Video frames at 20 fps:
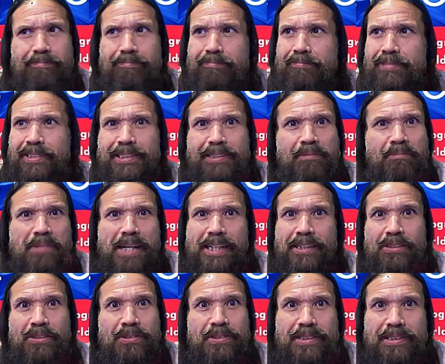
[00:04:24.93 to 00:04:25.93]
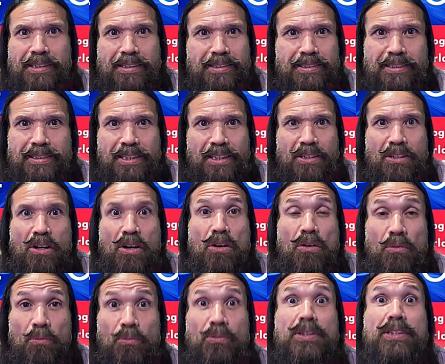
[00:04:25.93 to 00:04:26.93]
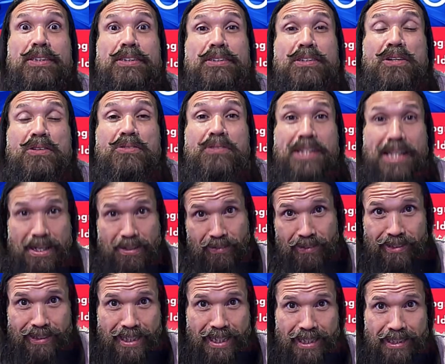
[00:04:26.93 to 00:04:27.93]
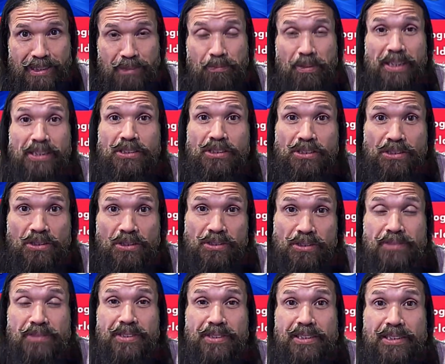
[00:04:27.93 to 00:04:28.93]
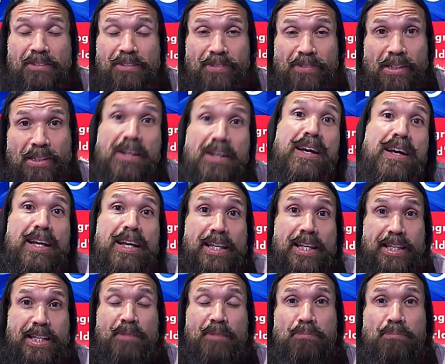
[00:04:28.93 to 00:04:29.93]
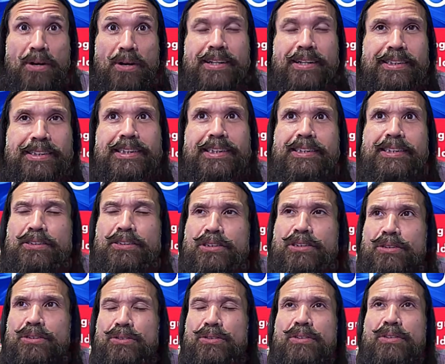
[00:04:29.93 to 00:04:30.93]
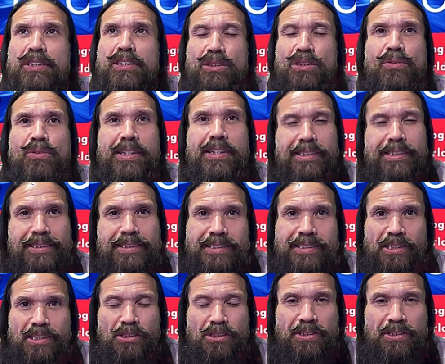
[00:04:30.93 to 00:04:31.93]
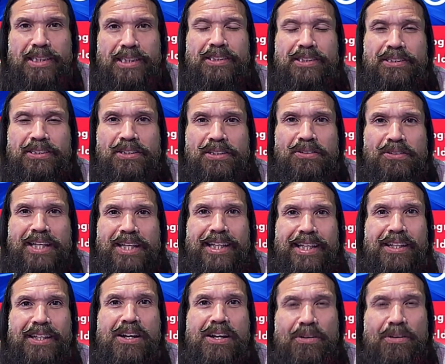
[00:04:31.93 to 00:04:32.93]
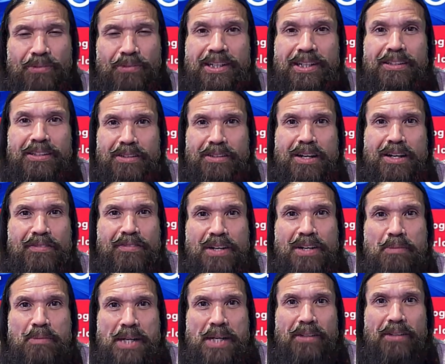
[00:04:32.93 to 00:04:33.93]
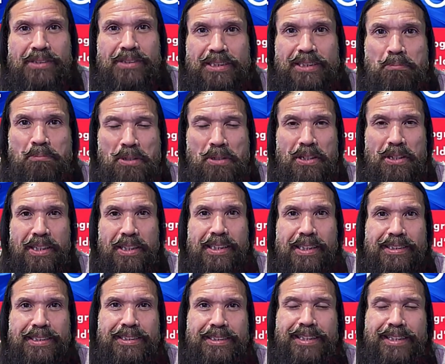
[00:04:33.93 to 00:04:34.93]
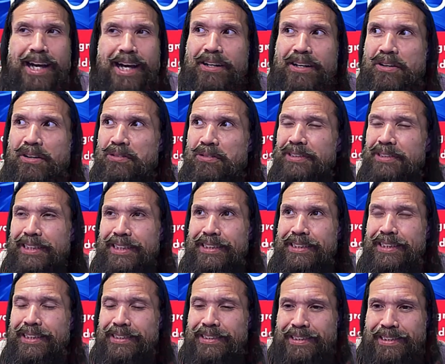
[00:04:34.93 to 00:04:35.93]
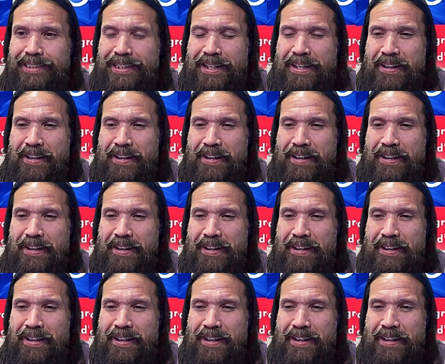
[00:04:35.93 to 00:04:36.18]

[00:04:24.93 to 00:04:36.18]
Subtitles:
somebody who studies the occult would know nowadays. But Joseph Silva, he brought it into the 20th century. So, like, what I love about this book is not only does it